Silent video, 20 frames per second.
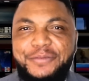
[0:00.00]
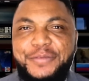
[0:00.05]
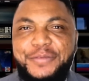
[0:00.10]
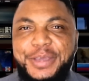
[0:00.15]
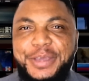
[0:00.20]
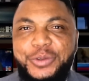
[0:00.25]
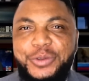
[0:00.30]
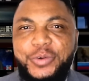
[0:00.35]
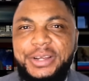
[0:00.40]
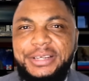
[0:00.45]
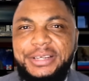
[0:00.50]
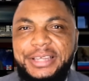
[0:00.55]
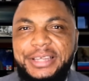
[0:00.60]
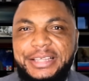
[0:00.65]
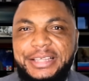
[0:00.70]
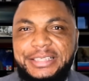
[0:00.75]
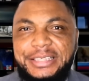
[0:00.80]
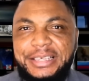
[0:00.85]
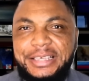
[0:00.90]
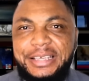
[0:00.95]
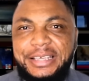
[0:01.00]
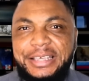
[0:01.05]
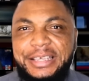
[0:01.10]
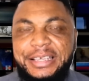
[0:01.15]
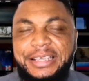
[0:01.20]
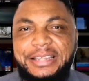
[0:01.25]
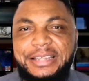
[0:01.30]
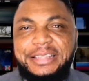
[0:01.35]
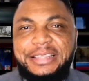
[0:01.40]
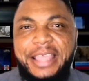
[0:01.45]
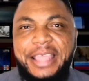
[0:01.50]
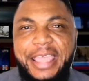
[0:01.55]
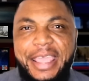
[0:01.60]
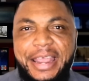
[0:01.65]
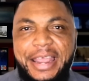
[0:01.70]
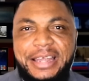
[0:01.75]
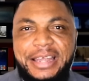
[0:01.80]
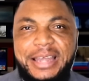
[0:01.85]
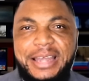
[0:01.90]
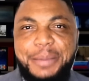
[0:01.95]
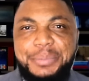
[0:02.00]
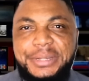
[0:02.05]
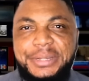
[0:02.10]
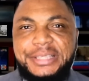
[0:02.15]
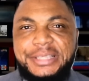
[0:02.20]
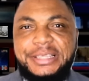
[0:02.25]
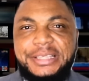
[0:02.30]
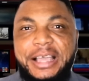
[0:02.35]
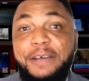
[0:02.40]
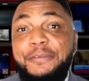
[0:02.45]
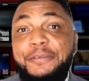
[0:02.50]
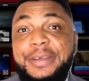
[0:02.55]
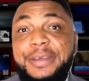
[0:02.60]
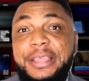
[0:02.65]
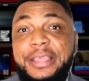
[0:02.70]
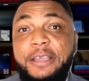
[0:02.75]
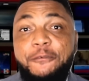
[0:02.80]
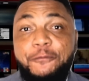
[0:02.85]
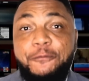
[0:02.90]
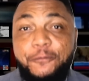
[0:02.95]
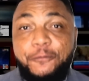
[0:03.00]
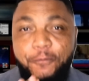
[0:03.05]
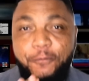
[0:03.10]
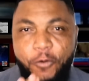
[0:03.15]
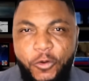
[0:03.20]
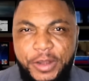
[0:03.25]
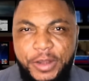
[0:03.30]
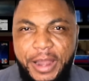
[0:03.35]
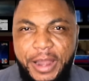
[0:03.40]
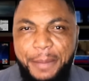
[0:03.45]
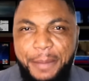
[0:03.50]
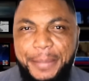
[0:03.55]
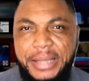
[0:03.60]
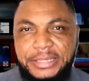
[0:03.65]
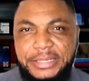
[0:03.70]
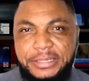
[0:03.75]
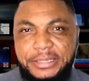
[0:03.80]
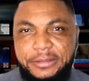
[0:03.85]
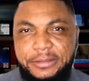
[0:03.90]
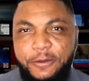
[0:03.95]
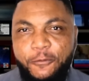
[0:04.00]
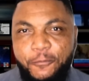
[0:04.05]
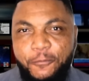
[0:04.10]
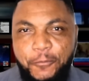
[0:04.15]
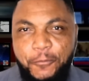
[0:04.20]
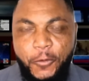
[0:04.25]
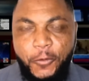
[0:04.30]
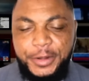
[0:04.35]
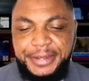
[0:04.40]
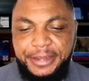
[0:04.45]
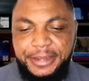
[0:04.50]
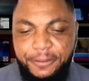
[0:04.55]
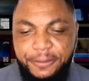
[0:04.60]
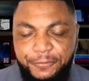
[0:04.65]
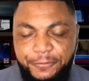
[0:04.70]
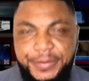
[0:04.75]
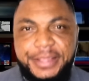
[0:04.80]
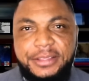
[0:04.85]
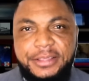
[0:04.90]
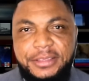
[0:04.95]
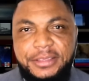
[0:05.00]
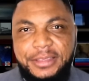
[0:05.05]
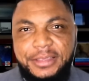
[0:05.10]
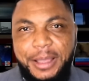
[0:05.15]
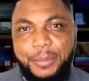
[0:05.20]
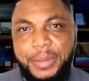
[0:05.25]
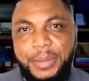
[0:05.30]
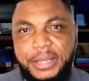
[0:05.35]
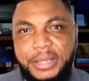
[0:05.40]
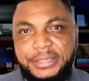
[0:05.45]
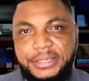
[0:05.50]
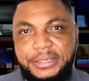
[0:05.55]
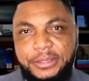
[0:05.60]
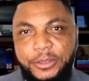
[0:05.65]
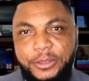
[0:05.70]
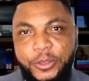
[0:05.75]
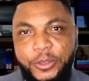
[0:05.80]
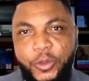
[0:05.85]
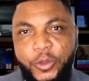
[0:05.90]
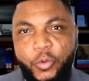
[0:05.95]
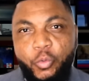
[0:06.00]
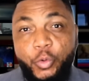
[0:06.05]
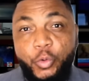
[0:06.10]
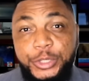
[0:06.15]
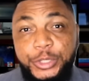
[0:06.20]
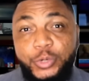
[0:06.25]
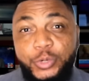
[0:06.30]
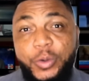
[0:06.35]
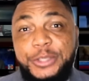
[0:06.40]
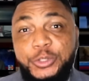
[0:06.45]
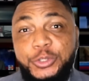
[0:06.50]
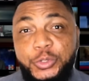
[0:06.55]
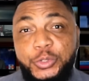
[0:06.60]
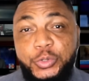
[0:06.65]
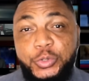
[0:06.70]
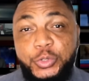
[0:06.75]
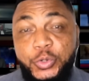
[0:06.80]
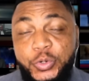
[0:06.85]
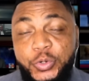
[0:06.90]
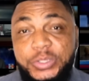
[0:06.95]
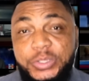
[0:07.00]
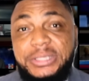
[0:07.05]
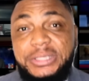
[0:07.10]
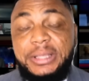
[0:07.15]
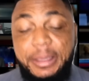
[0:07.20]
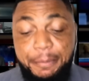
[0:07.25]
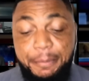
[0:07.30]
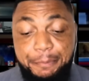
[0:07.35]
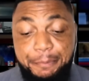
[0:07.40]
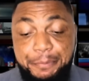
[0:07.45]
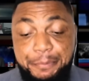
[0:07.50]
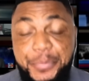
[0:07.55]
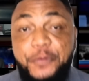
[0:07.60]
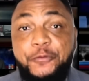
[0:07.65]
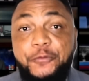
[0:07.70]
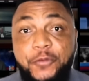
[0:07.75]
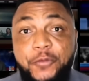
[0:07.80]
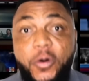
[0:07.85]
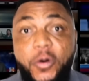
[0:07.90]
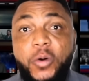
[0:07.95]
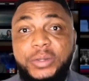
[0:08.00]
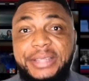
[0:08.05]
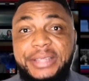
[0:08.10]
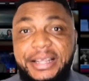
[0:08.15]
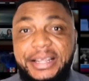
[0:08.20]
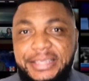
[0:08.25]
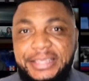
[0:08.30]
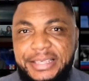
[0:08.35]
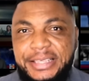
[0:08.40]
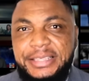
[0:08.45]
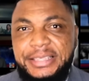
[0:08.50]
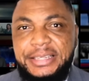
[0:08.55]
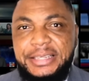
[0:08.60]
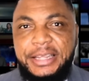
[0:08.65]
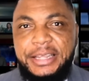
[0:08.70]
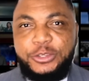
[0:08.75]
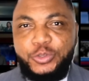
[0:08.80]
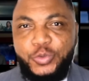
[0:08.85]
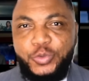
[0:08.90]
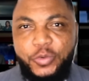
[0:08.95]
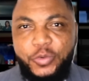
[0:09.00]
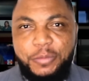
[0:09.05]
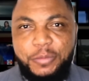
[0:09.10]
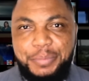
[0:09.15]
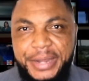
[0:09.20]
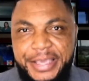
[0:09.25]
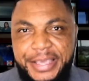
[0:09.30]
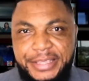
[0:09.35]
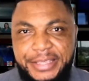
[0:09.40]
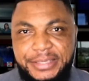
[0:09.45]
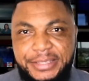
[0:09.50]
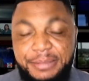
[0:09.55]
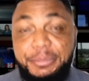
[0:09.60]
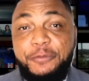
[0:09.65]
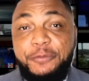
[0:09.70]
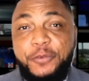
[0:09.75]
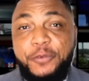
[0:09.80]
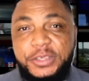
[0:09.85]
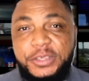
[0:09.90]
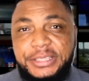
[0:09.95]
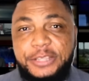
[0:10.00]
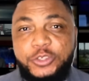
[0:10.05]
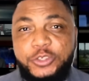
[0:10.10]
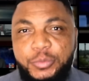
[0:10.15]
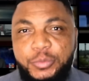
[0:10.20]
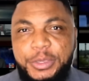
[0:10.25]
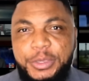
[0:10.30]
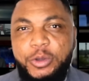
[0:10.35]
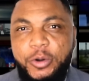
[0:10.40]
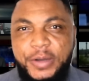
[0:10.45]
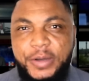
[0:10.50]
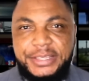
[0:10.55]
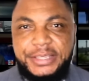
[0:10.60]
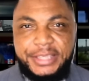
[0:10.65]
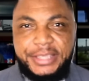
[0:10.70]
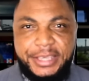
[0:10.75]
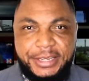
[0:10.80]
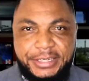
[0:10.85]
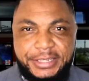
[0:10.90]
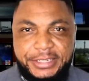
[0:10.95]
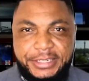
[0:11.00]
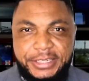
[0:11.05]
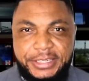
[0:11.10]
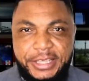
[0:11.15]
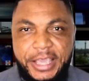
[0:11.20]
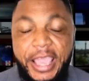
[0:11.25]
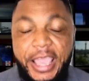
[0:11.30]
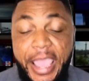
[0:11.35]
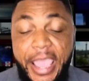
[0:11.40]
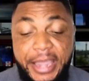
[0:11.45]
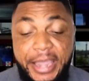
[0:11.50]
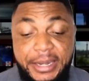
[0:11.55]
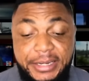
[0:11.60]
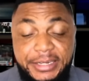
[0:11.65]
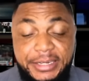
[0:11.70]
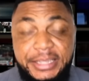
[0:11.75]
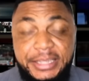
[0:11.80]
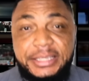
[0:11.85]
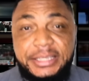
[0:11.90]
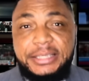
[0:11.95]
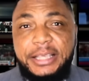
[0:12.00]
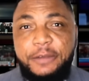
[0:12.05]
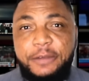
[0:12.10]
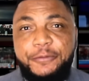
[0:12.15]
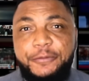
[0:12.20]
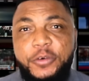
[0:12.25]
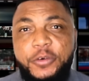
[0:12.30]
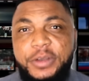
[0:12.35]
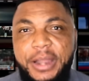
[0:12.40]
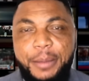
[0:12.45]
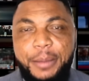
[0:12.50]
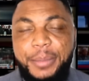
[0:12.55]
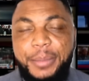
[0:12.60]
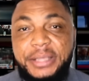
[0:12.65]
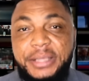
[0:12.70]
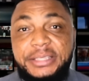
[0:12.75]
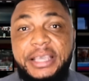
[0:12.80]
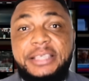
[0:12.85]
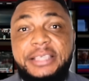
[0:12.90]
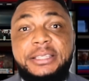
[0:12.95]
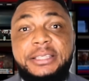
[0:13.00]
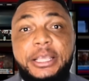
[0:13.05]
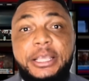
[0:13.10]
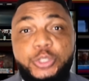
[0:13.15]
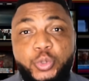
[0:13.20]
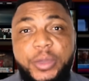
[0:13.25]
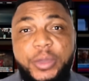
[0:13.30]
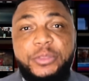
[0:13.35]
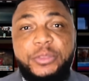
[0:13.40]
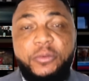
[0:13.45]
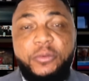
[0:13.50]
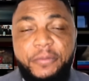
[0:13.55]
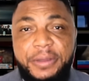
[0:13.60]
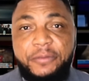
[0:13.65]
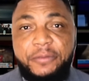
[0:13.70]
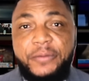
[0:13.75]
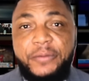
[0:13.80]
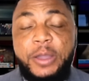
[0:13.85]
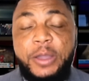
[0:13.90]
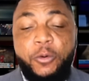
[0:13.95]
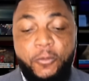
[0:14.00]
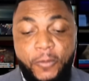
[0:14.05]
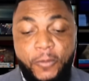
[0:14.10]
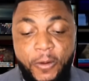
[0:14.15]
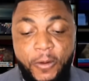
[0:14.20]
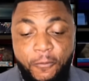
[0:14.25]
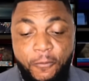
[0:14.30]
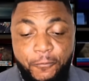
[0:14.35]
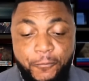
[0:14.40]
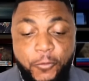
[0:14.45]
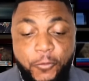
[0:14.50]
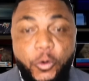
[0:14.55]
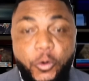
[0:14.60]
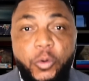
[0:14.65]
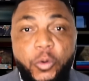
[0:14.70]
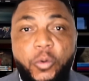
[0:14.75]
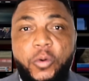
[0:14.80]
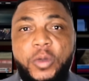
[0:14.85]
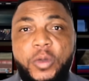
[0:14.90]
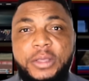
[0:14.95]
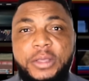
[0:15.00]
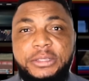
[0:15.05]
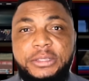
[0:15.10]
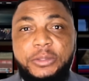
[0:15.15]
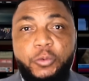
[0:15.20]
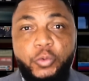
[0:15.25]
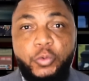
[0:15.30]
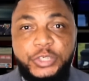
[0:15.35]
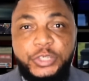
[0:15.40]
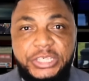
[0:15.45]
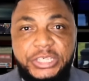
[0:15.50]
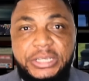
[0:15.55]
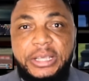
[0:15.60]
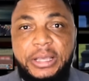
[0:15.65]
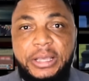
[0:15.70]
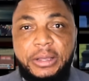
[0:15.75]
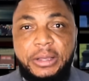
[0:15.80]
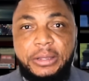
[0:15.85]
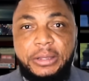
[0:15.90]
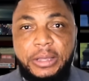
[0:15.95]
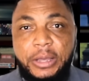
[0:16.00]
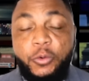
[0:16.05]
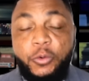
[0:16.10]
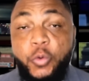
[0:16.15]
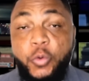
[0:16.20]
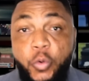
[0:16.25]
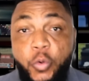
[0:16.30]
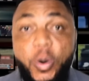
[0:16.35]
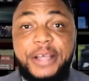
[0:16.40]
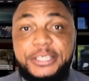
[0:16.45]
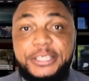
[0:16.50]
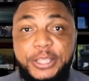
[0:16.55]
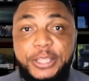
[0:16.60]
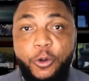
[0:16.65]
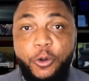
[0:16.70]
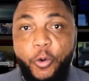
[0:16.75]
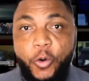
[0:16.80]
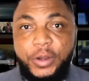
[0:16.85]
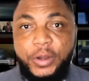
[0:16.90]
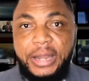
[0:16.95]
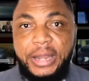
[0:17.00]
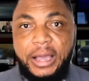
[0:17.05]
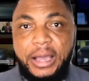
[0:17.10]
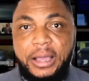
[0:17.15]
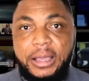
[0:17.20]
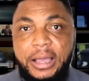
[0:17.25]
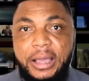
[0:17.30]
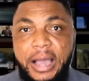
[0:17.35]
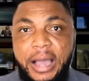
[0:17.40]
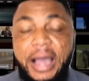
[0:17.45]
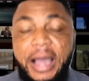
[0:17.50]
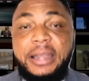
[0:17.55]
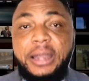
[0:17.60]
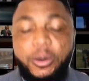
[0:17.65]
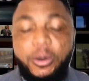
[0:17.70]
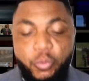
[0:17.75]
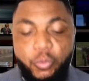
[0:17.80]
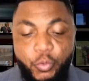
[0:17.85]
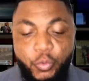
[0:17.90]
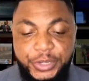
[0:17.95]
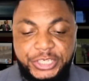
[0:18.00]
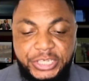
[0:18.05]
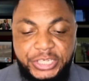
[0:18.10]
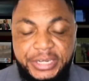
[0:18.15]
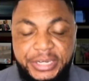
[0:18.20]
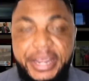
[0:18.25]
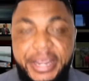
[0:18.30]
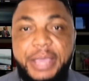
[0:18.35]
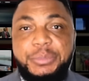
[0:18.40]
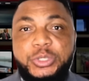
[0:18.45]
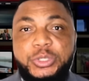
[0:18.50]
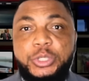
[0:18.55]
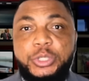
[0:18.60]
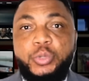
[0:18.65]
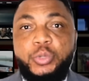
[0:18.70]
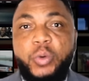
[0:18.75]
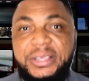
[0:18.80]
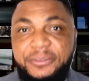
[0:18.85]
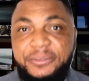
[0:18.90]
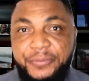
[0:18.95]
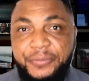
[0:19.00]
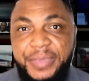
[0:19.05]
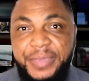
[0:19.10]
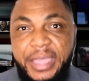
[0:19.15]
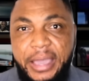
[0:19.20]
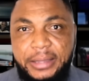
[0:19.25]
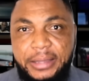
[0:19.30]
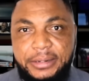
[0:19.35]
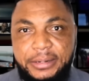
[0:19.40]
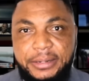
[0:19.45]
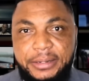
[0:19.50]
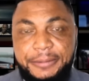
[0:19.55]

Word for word: very well that they end up discovering four numbers four different numbers which was used before that incident took place, before Senzo Meyiwa was killed. And these cell phone numbers, as they try to verify or follow which uh, who was the owner, under which names it was figured,